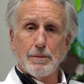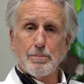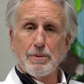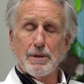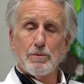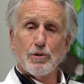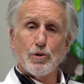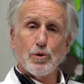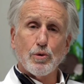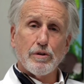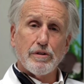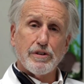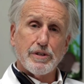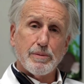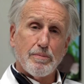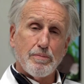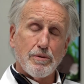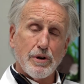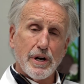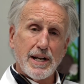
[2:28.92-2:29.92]
People who are
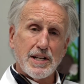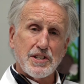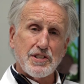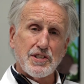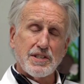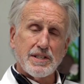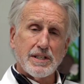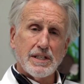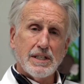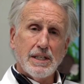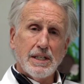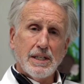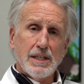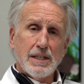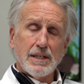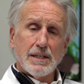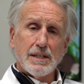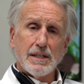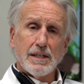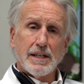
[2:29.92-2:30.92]
depressed
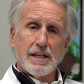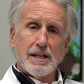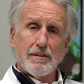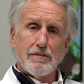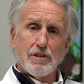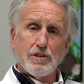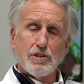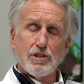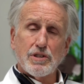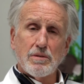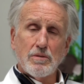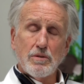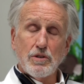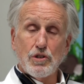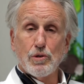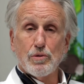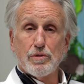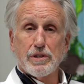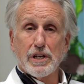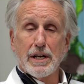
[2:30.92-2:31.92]
have a
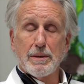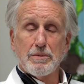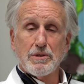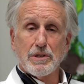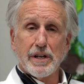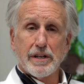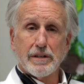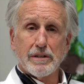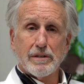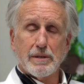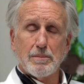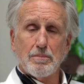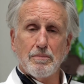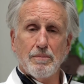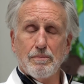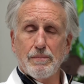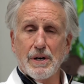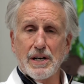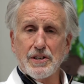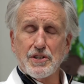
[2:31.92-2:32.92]
2 times likely
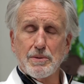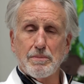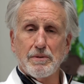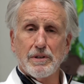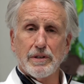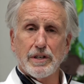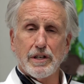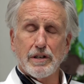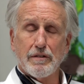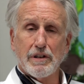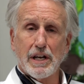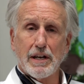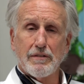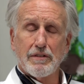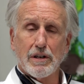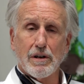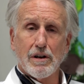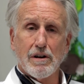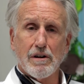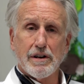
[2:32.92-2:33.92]
possibility of
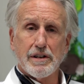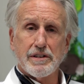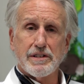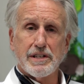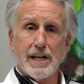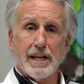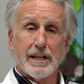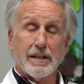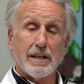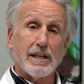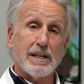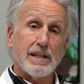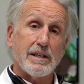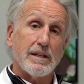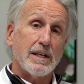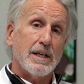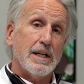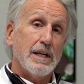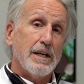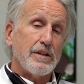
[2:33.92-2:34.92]
having a heart attack,
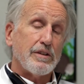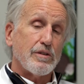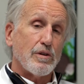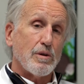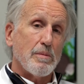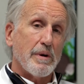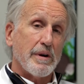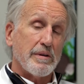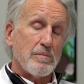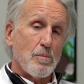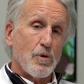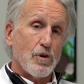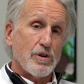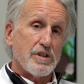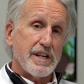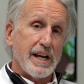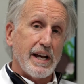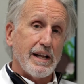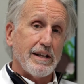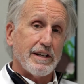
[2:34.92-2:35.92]
and their
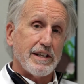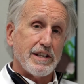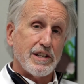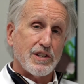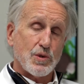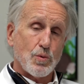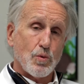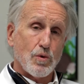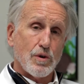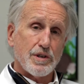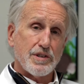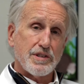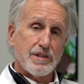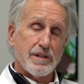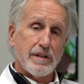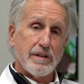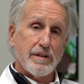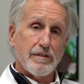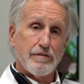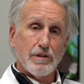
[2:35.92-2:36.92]
mortality is worse
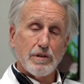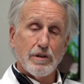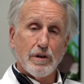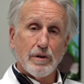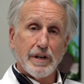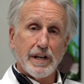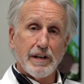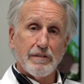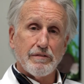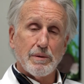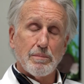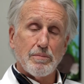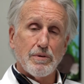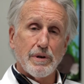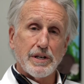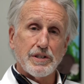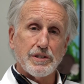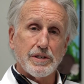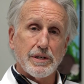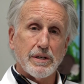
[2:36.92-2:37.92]
than if you don't have
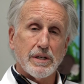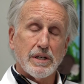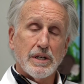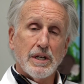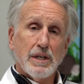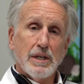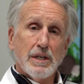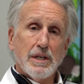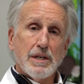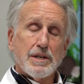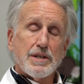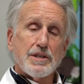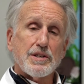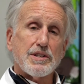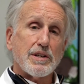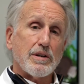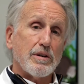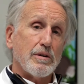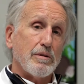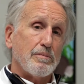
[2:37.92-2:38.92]
depression.
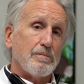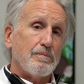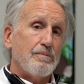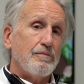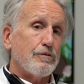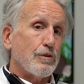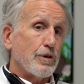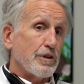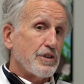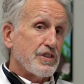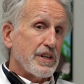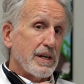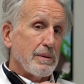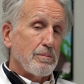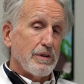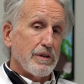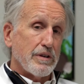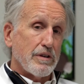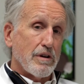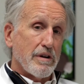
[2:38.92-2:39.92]
So, for
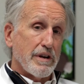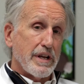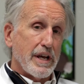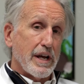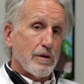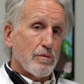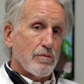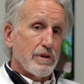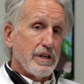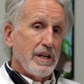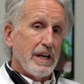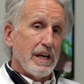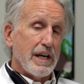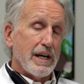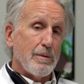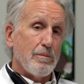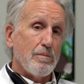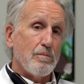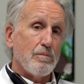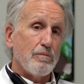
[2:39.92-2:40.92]
example, in cardiac
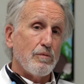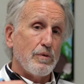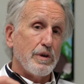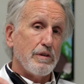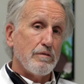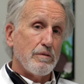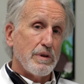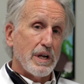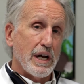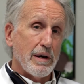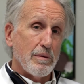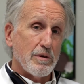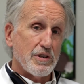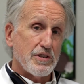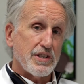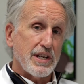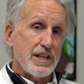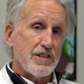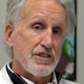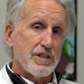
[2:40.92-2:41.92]
rehab, we've now
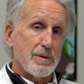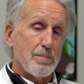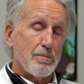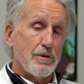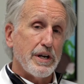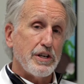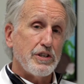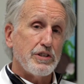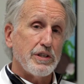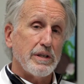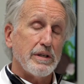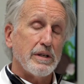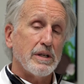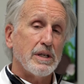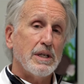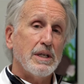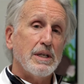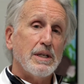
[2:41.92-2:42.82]
assessed depression,